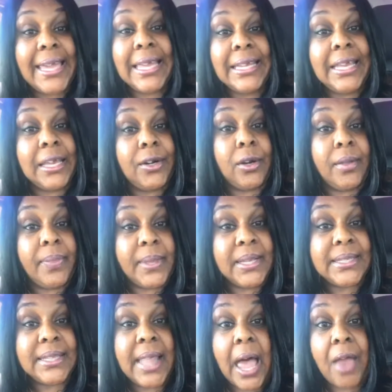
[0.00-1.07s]
I can get on
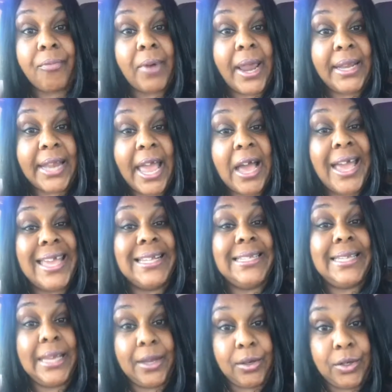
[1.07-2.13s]
this live right now
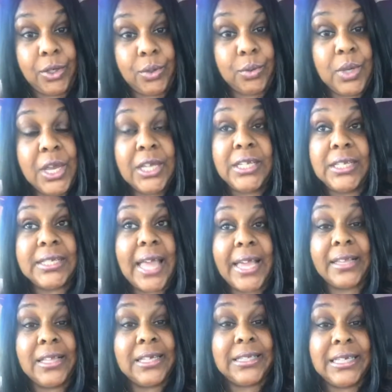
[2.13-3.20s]
and tell you. She's
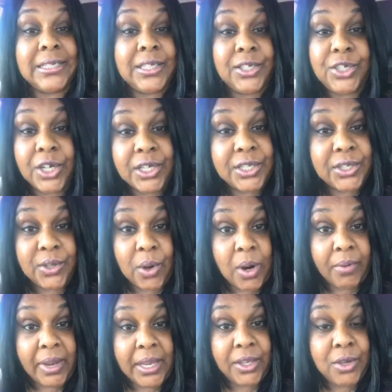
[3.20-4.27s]
like, look, this is your
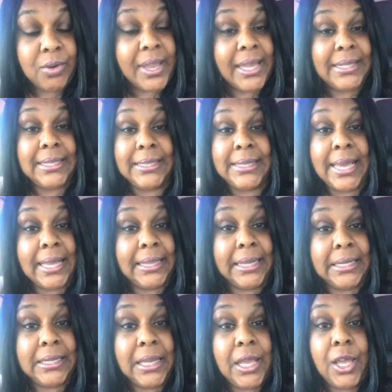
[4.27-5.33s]
story. You get to tell
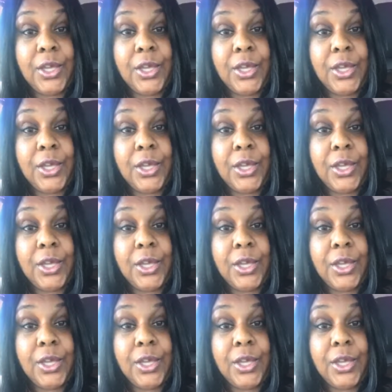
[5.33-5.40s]
it.